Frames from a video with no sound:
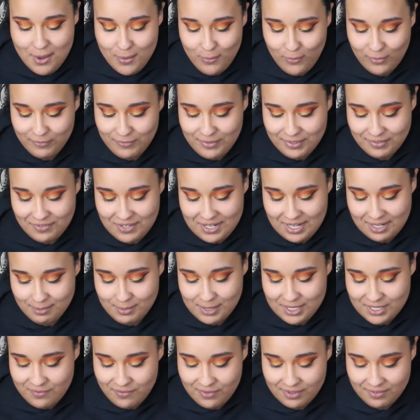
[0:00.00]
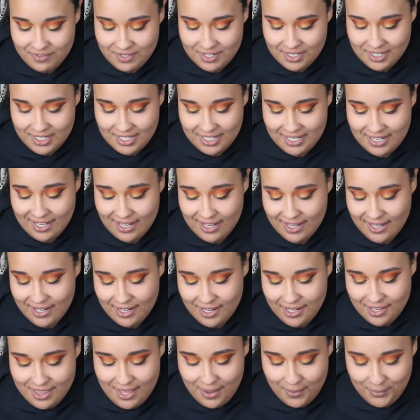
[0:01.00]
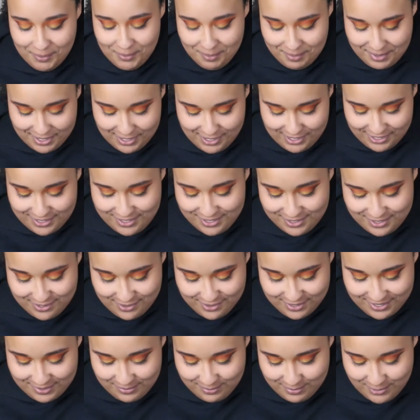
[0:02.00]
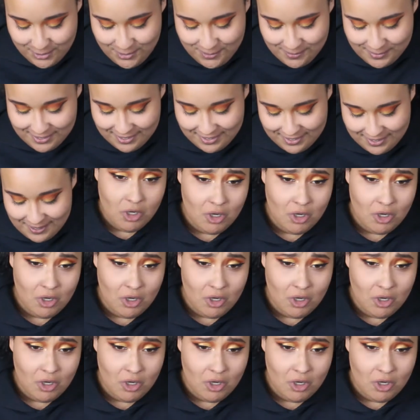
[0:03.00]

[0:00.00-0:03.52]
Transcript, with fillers: When Vivian meets Vivian again, that will be a historic moment.